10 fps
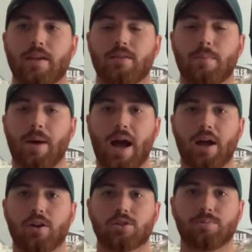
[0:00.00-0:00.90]
The
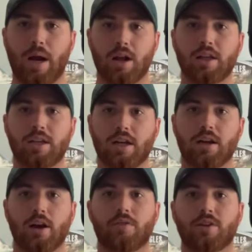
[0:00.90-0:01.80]
Packers barely did
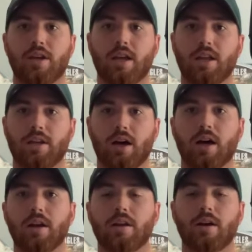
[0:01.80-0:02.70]
enough to get it
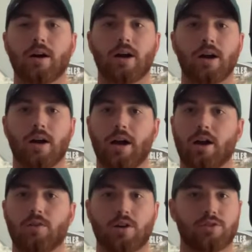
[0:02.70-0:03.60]
done.
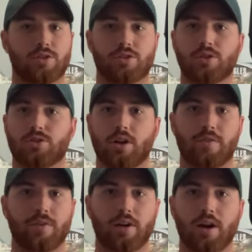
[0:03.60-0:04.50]
Aaron Rodgers is still trying
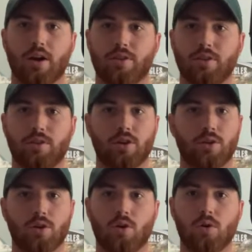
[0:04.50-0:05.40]
to figure out,
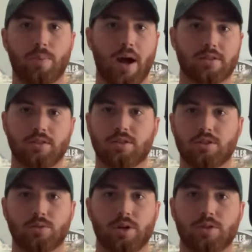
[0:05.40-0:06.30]
the whole passing
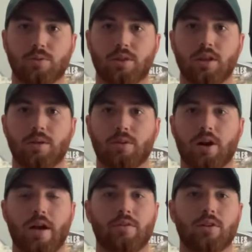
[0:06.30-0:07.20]
situation with them. They're
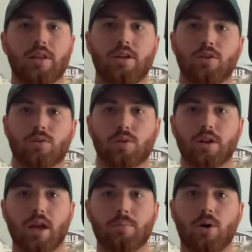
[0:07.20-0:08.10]
having to lean on the
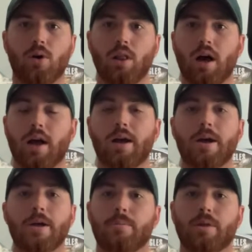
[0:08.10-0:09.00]
run game a whole lot.
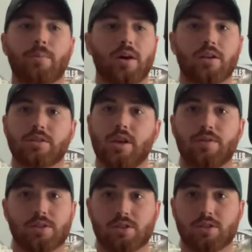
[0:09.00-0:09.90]
But the Buccaneers
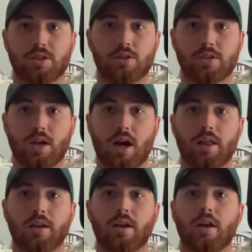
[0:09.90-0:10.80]
defense is still
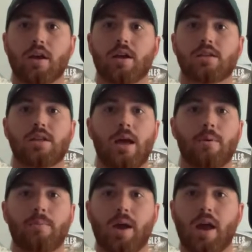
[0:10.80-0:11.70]
solid.
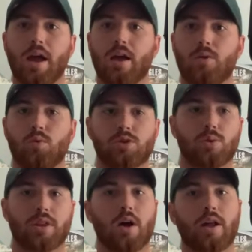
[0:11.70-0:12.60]
Tampa Bay was
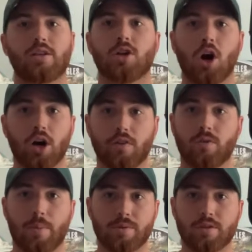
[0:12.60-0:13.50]
without a ton
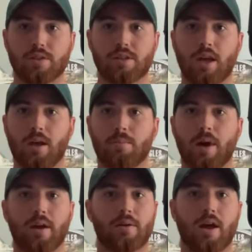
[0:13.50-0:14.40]
of weapons in this game.
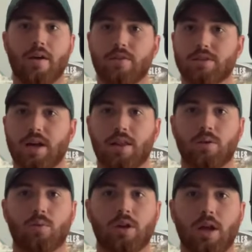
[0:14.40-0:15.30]
Mike Evans had
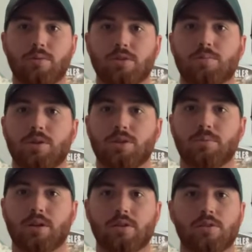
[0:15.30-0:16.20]
the 1-game
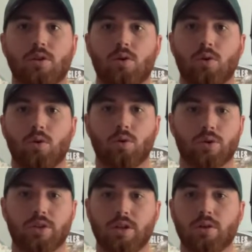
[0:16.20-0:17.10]
suspension because of the whole
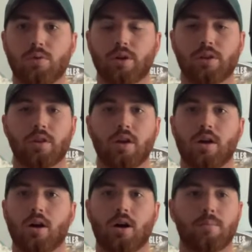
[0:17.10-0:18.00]
ordeal with
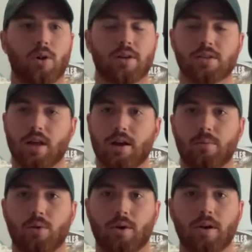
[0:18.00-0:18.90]
Marcus
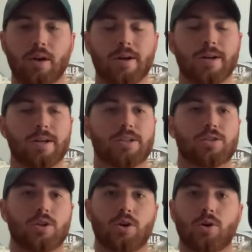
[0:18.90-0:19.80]
Lattimore.
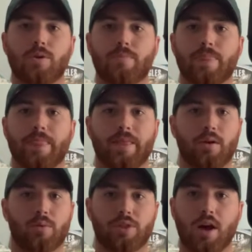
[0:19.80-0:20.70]
So they
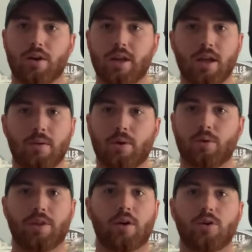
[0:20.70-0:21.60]
were without him. They were
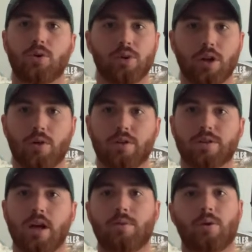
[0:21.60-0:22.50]
without Julio in this
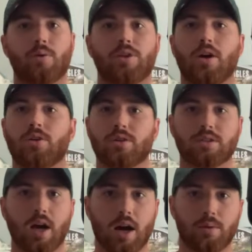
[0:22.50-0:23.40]
game. They were without Chris
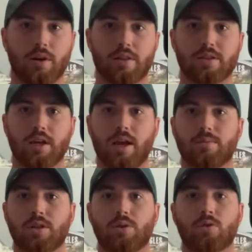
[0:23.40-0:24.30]
Godwin in this game.
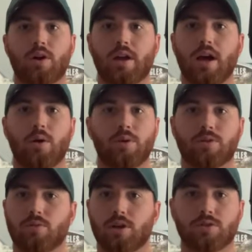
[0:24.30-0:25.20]
So they're running out with
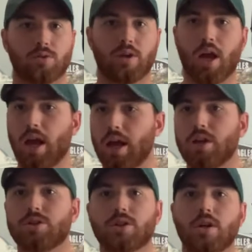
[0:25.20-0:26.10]
Russell
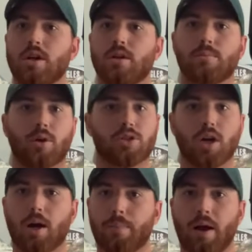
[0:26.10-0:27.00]
Gage,
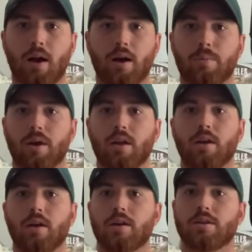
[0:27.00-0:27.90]
Rashad
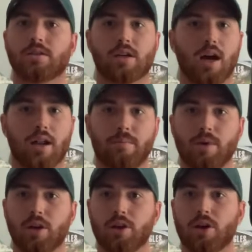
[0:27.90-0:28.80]
Perriman, Scotty
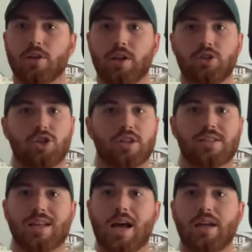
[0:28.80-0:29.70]
Miller. They
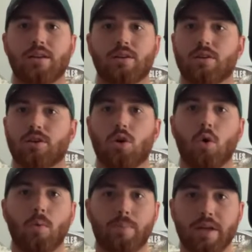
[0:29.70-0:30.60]
just signed
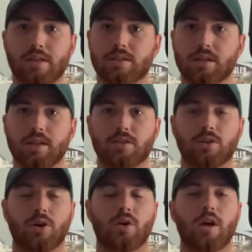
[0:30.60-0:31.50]
Cole Beasley.
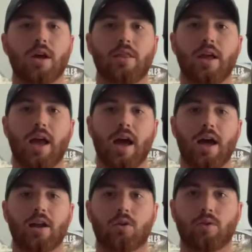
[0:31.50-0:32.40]
So they
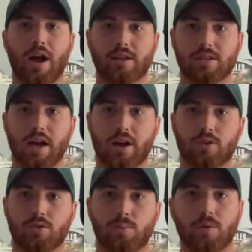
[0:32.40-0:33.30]
had a ragtag
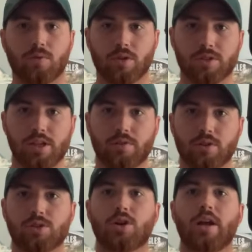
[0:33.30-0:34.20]
group of
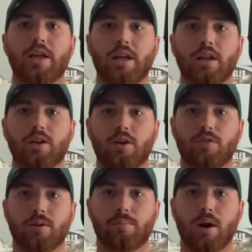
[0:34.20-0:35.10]
receivers trying to get it done
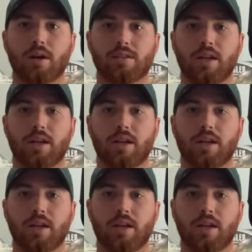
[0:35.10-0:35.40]
for the Bucs.